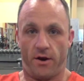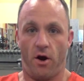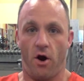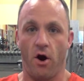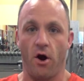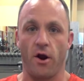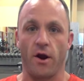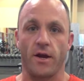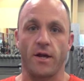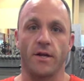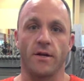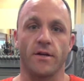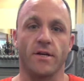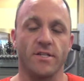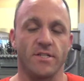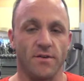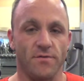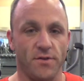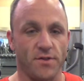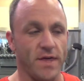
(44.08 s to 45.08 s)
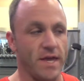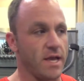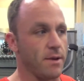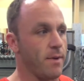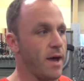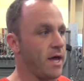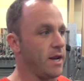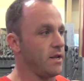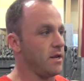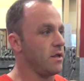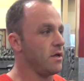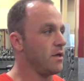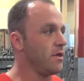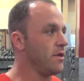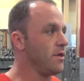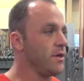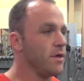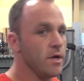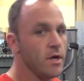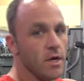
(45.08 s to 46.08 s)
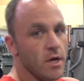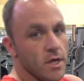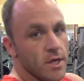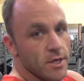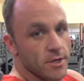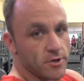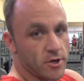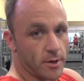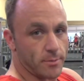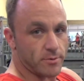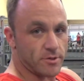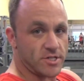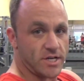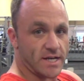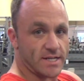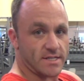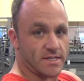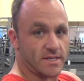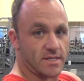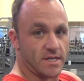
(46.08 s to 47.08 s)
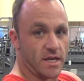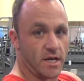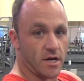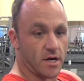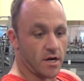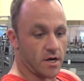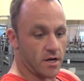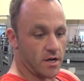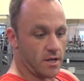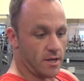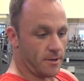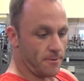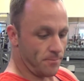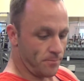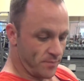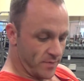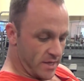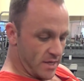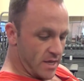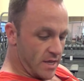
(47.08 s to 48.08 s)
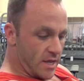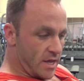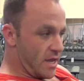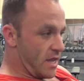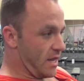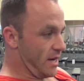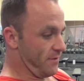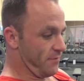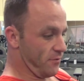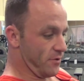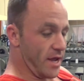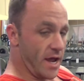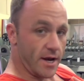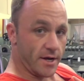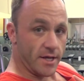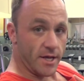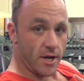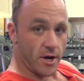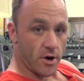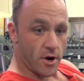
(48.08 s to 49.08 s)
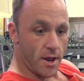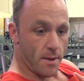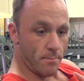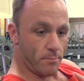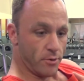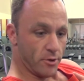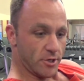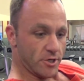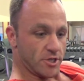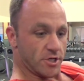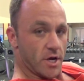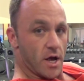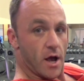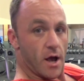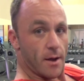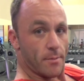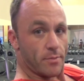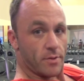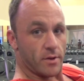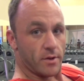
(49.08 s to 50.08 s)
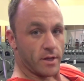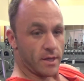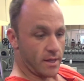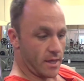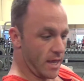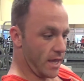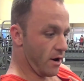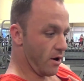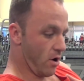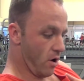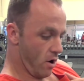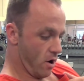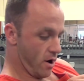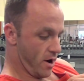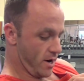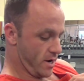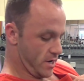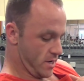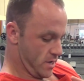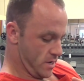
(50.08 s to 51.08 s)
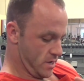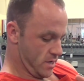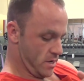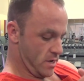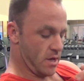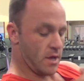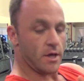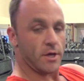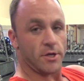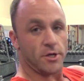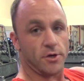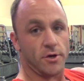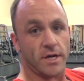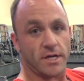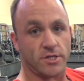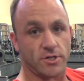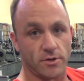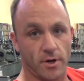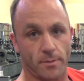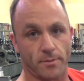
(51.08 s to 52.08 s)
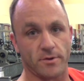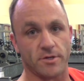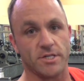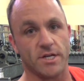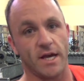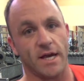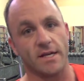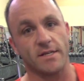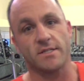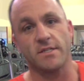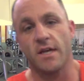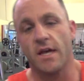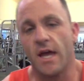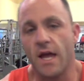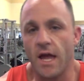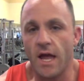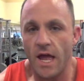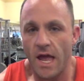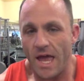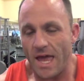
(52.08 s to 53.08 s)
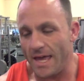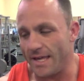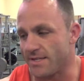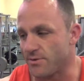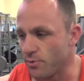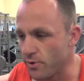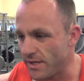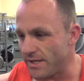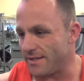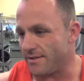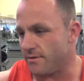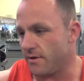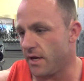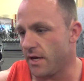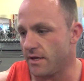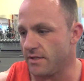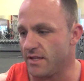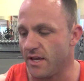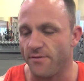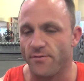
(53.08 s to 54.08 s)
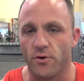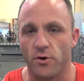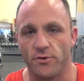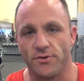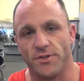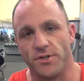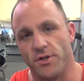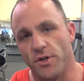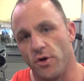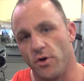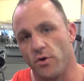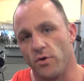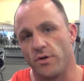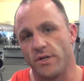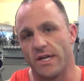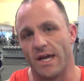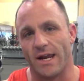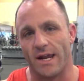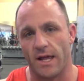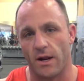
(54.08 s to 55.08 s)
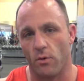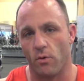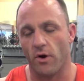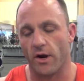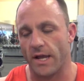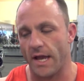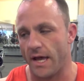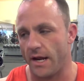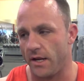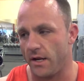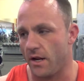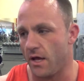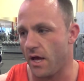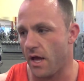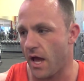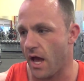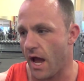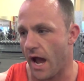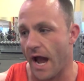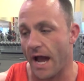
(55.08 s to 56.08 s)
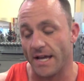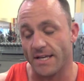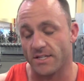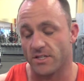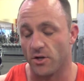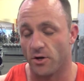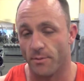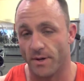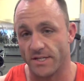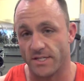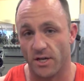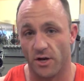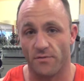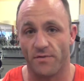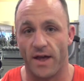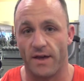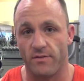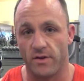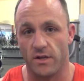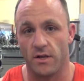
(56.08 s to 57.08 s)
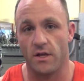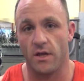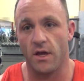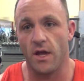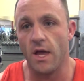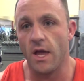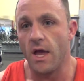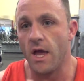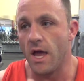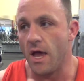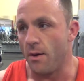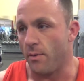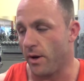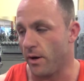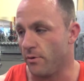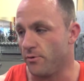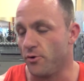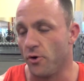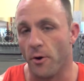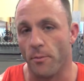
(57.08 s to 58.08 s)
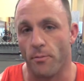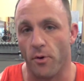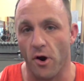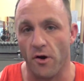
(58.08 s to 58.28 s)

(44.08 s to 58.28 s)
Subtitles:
an arc, because if you think about it, your upper chest is here. If you're down here and push up at an arc, you hit your upper chest. It's really difficult to do, kind of got to work at it. I still myself haven't been able to do it